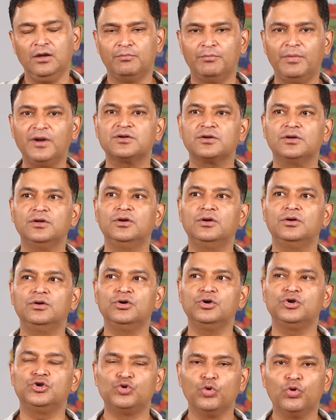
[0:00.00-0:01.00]
But
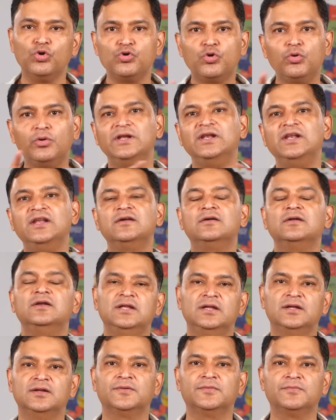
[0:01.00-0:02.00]
don't go
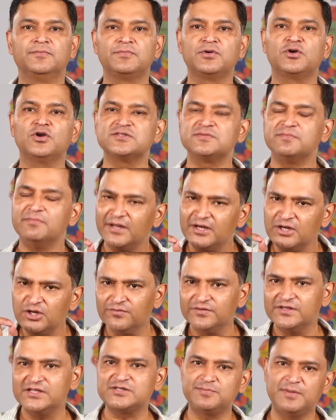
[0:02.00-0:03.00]
illegally, because many
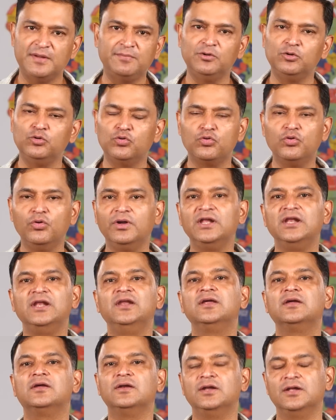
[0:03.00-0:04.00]
of these people who go
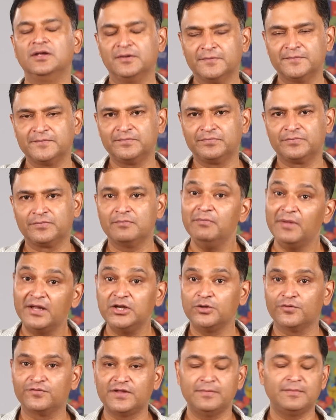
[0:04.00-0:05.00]
illegally,
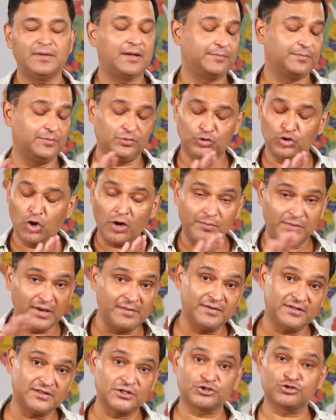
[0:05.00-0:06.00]
many of them, I'm not
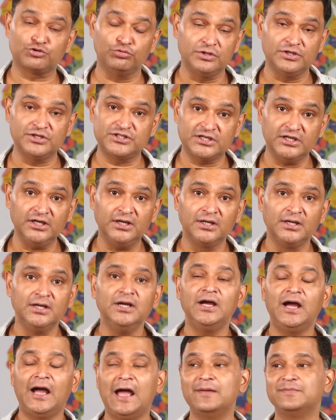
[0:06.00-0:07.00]
blaming the students here,
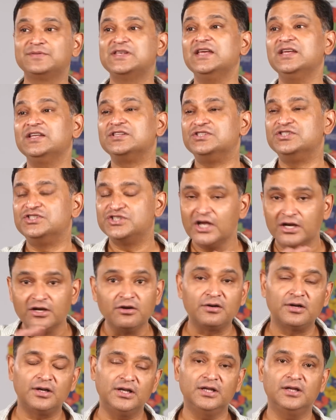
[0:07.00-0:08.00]
I'm saying
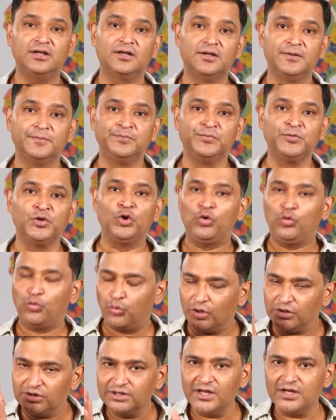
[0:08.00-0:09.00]
generally,
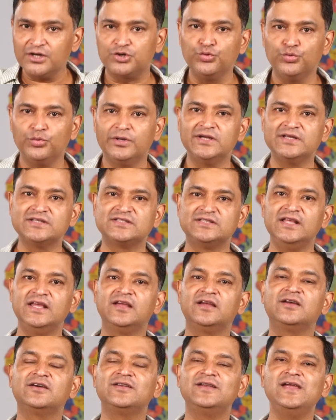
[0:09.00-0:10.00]
what they do is
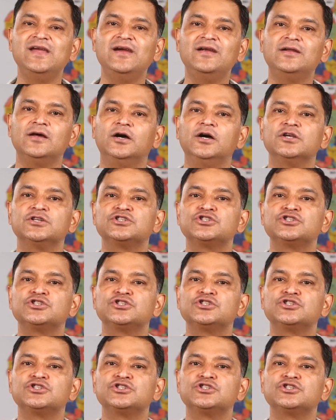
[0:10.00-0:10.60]
they create a